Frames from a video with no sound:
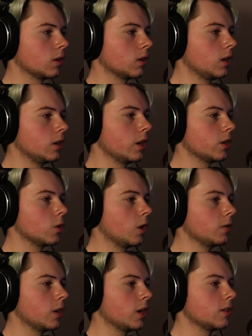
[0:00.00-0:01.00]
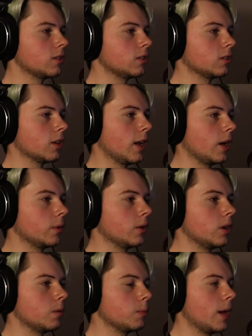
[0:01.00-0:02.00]
Can I knock you off the edge? Ow,
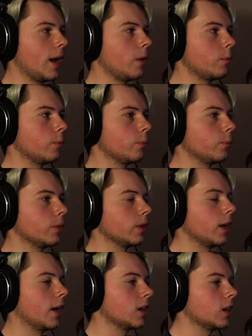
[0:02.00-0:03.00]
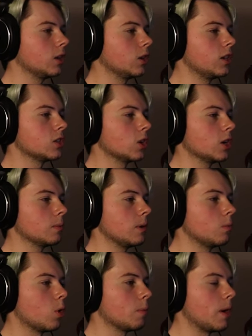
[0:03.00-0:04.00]
nope, ow. I, he's hurting me
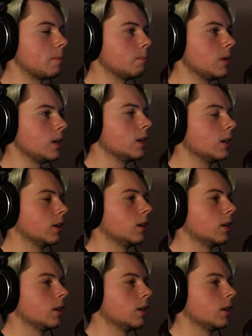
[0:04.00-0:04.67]
more by me